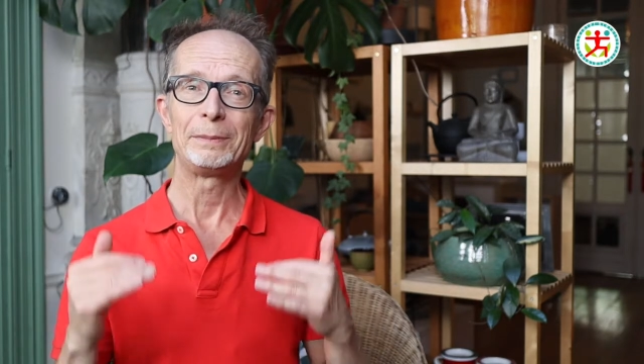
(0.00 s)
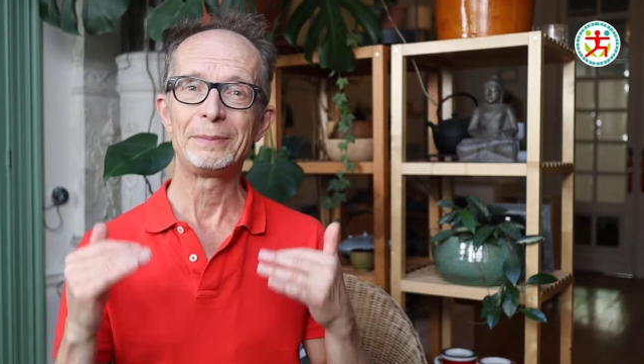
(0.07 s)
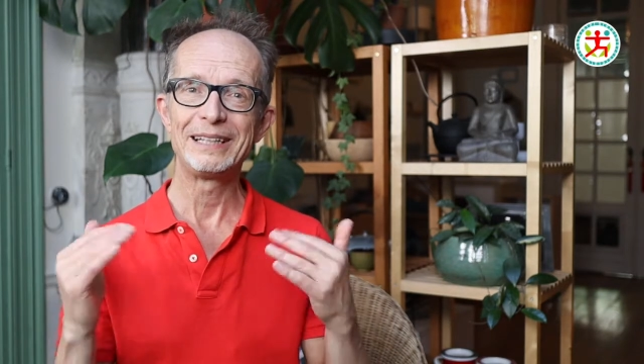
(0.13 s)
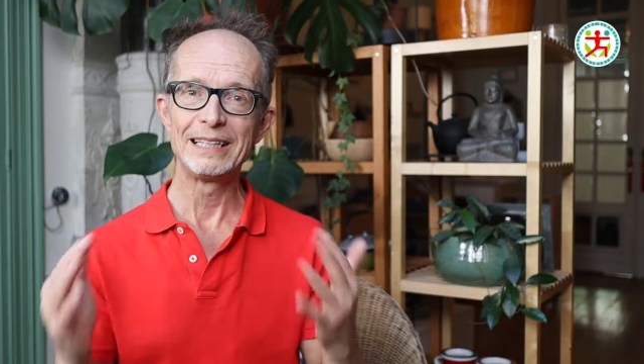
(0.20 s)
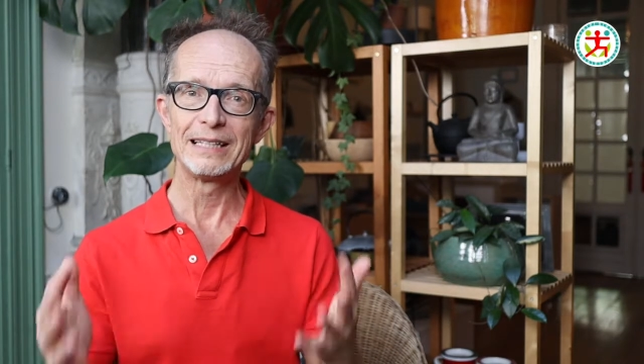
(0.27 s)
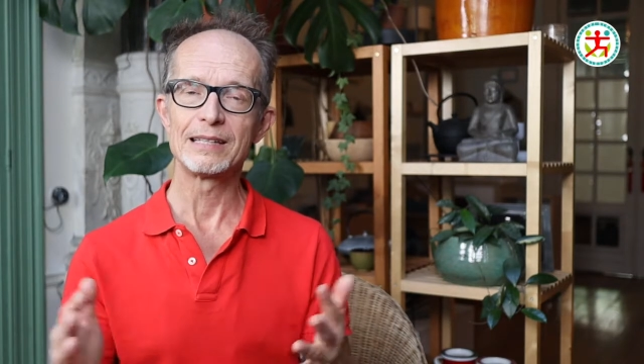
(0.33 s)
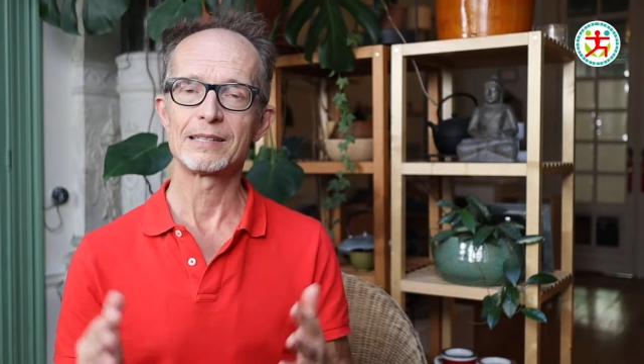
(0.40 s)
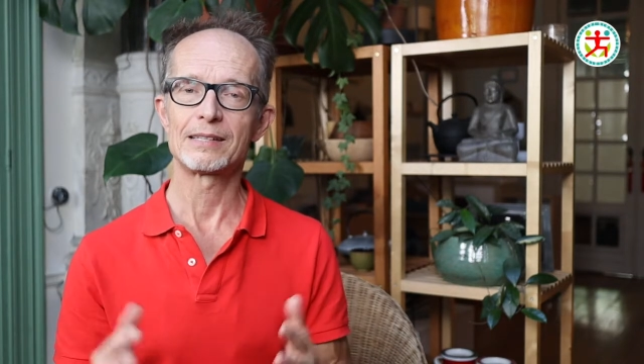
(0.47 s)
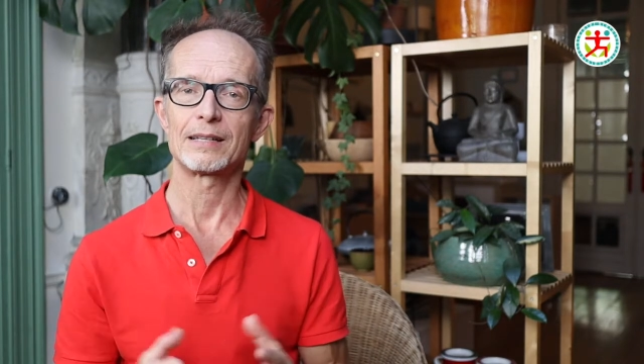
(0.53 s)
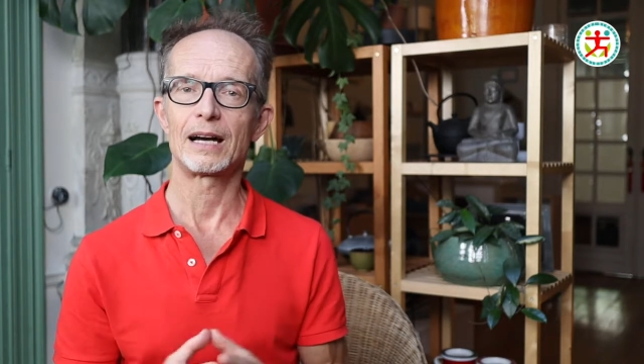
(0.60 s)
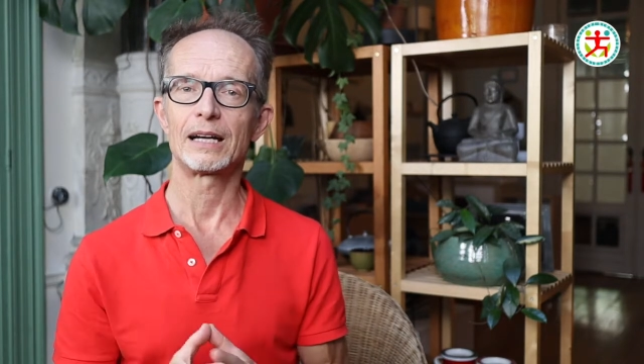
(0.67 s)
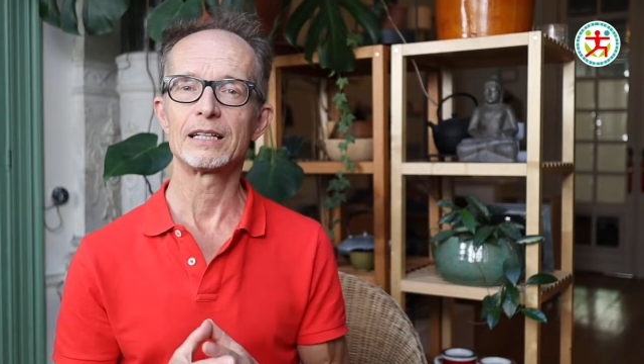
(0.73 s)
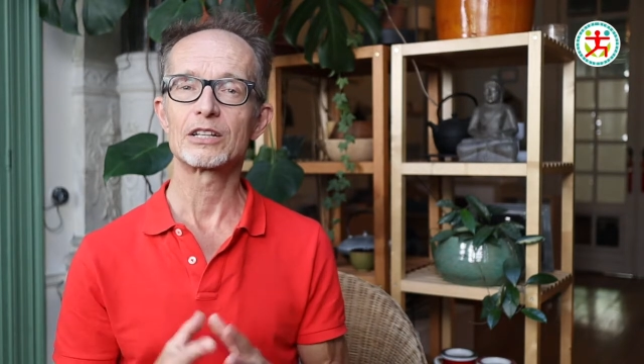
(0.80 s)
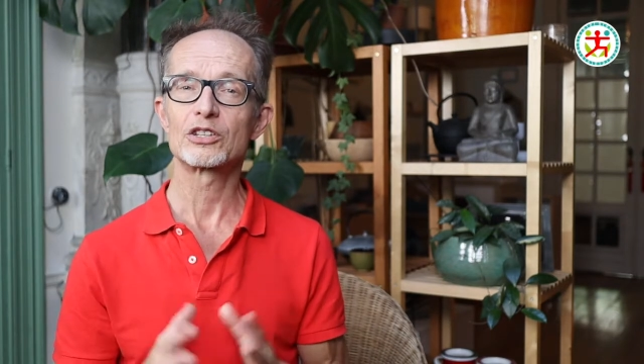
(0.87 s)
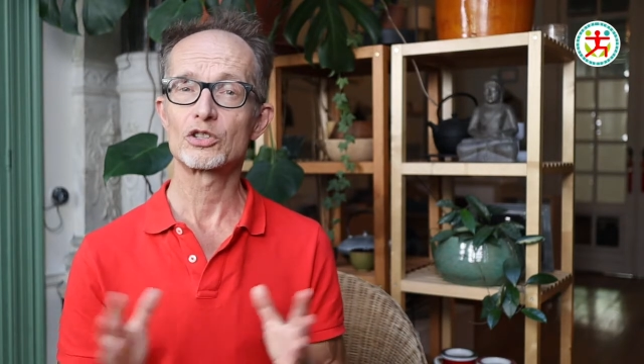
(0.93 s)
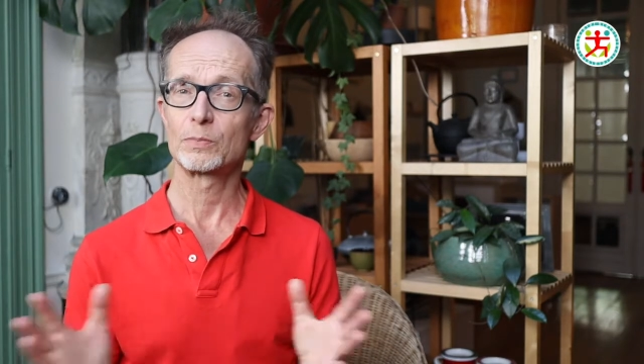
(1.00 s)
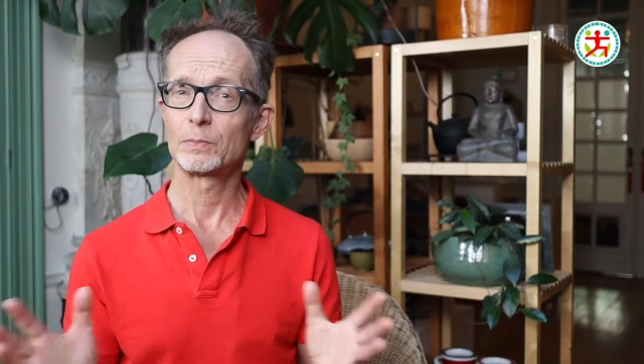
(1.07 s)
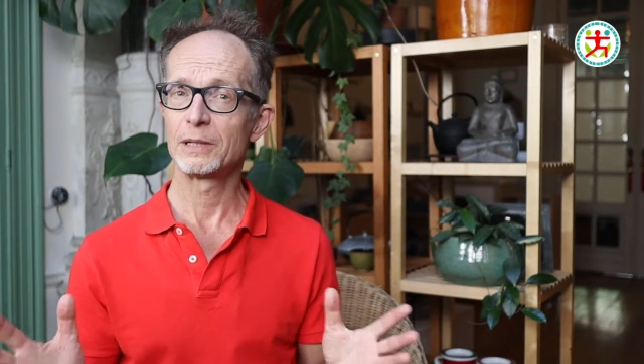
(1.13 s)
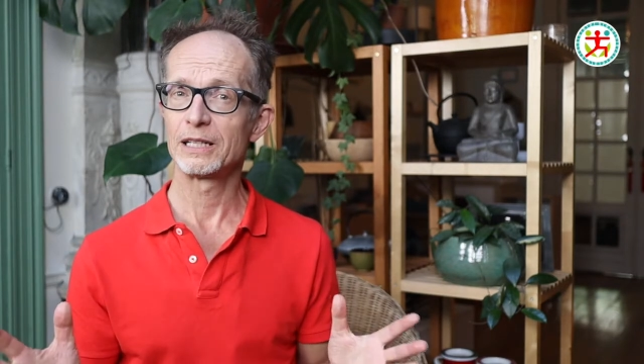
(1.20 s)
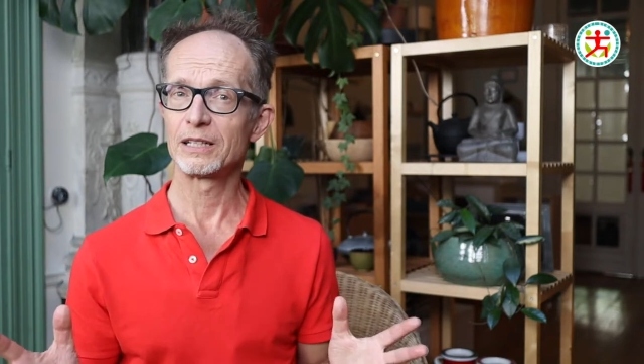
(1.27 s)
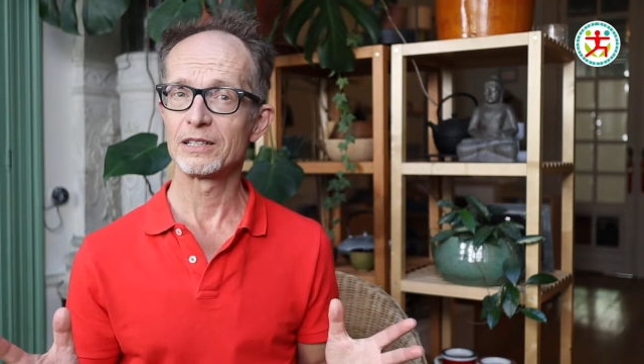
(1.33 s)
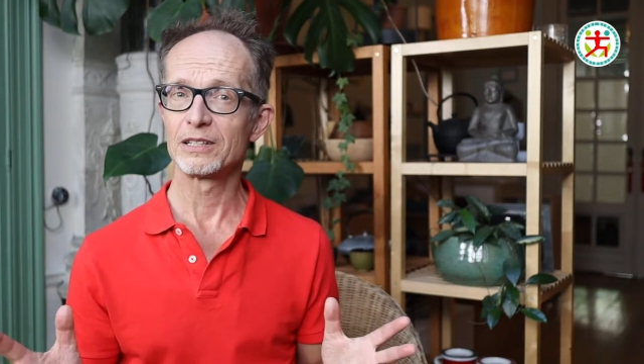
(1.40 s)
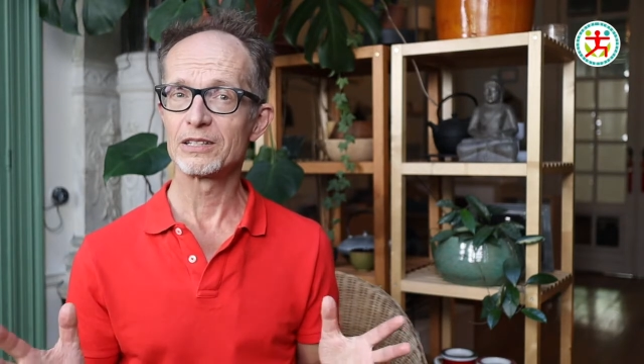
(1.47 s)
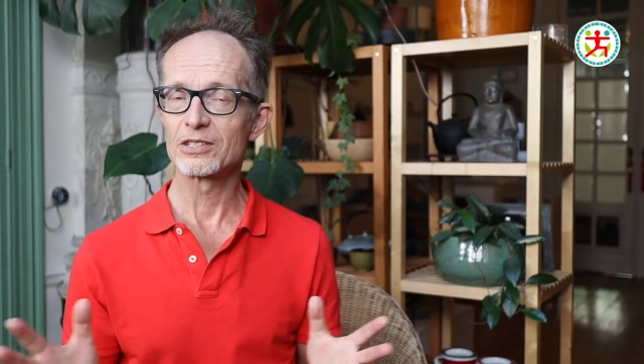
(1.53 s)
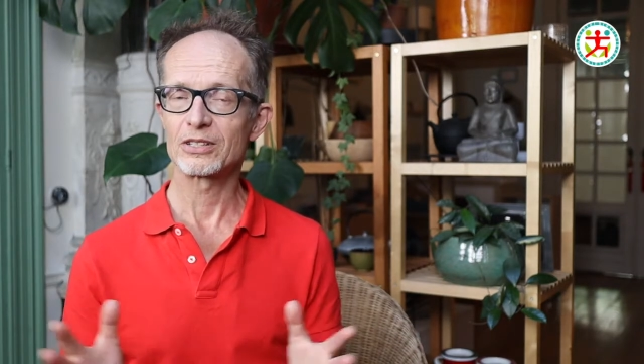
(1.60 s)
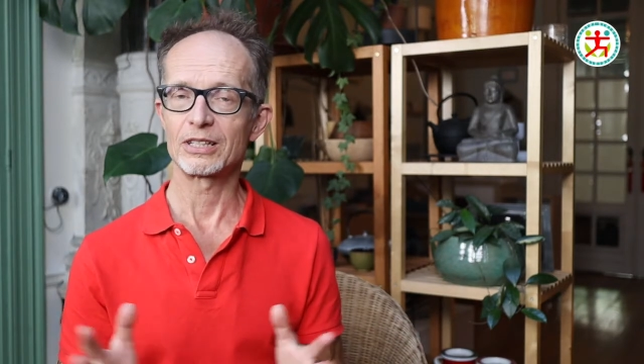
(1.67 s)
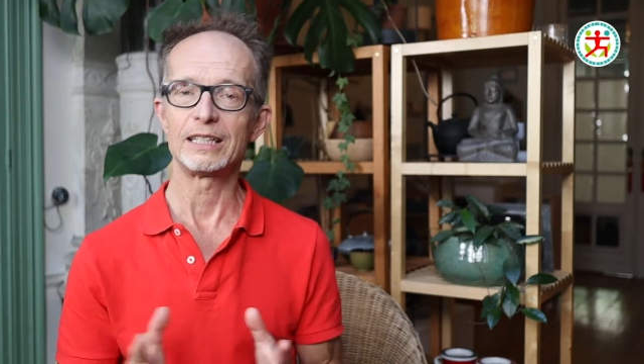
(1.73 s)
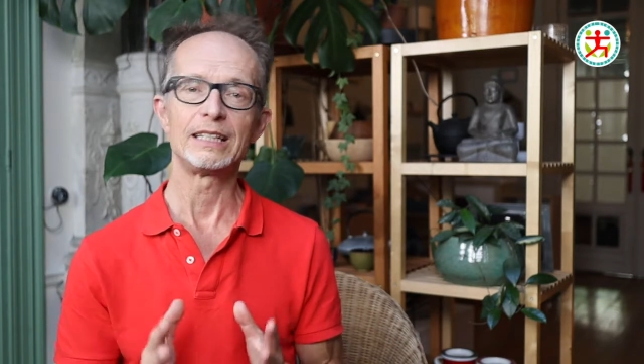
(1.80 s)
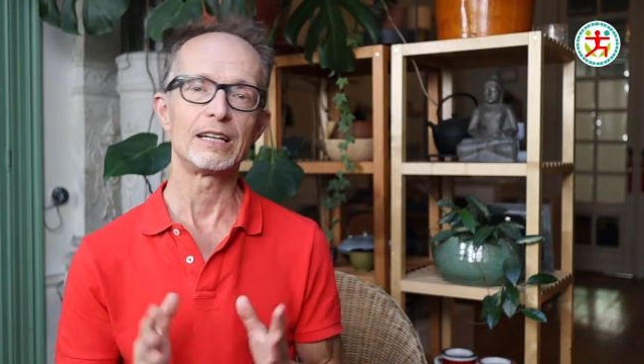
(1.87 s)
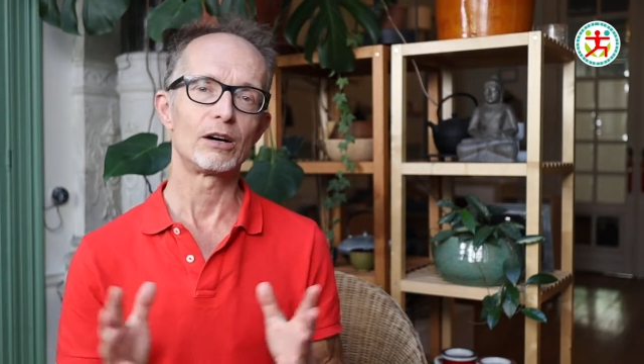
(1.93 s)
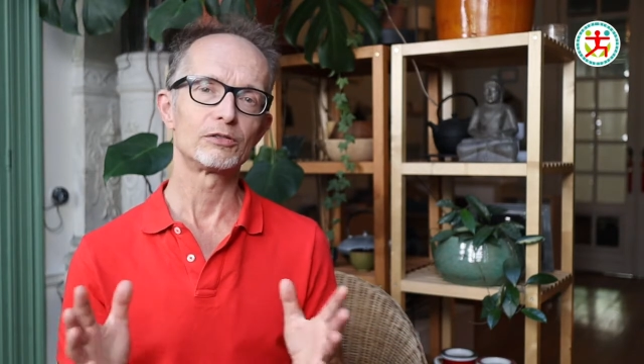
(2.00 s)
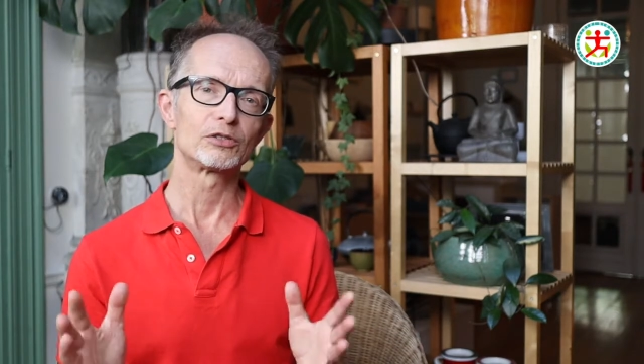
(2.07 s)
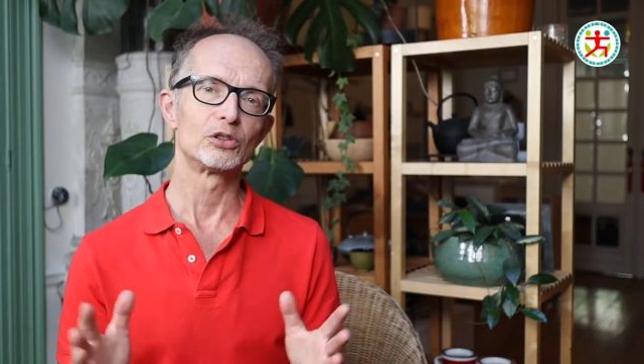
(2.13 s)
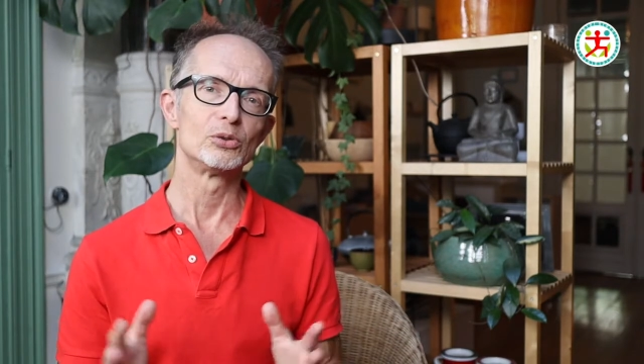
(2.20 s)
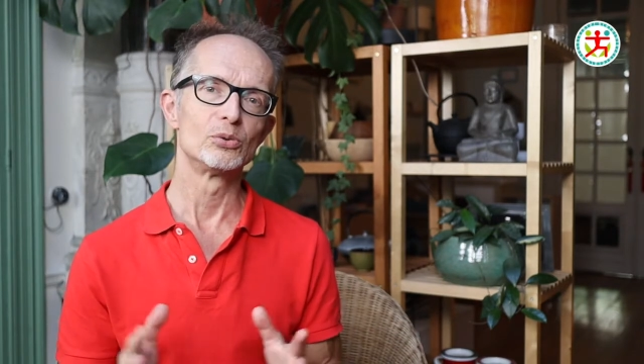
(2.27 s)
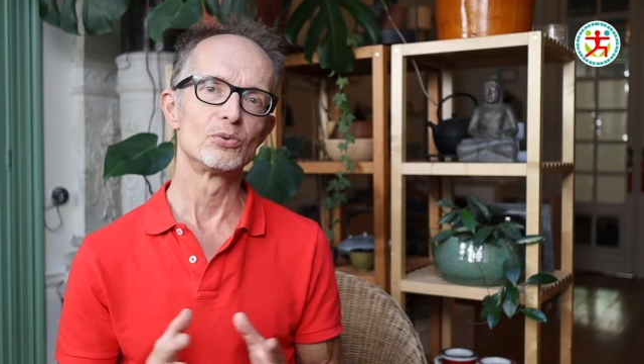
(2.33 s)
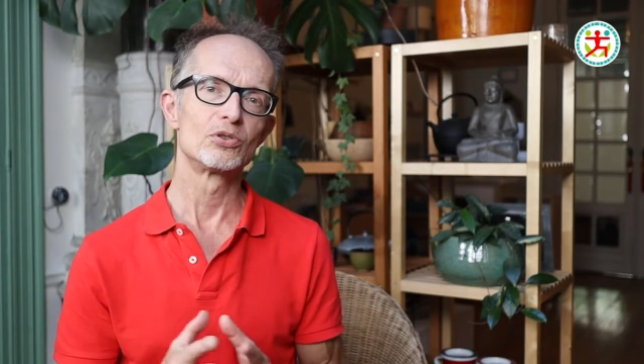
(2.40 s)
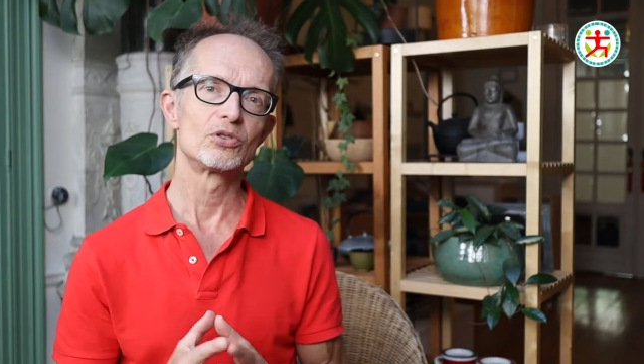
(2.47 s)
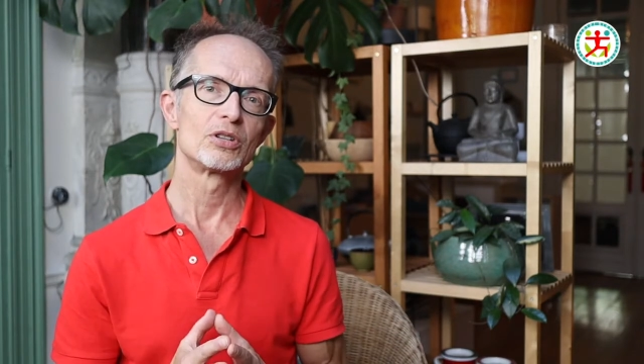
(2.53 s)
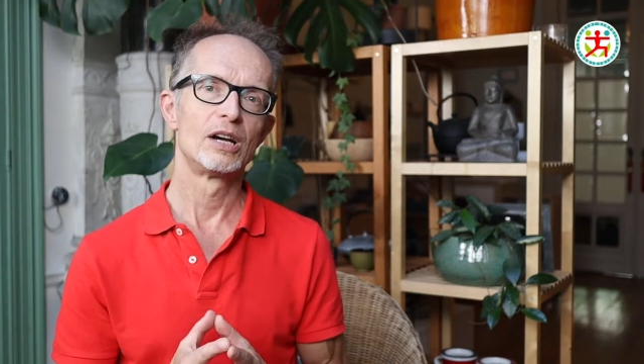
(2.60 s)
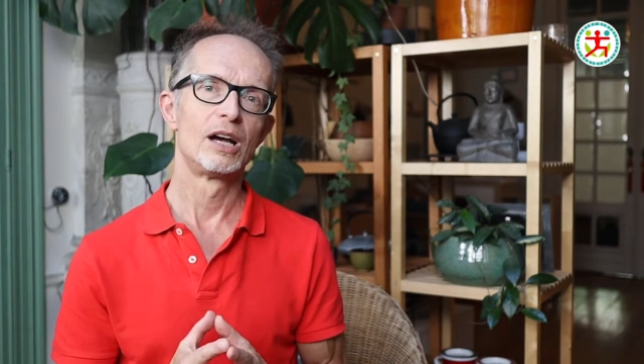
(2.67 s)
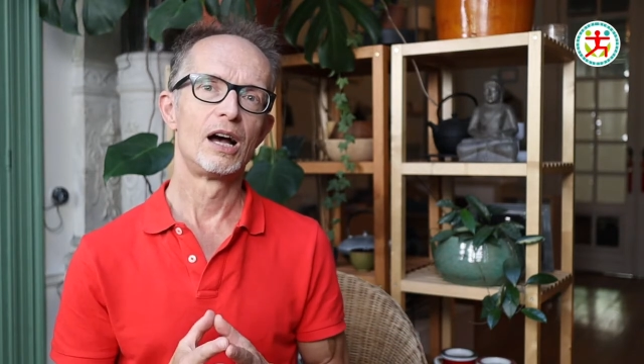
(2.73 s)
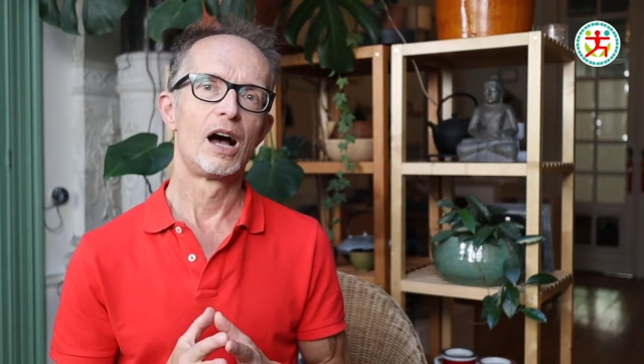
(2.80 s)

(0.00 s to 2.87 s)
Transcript: peace I experienced in the afternoons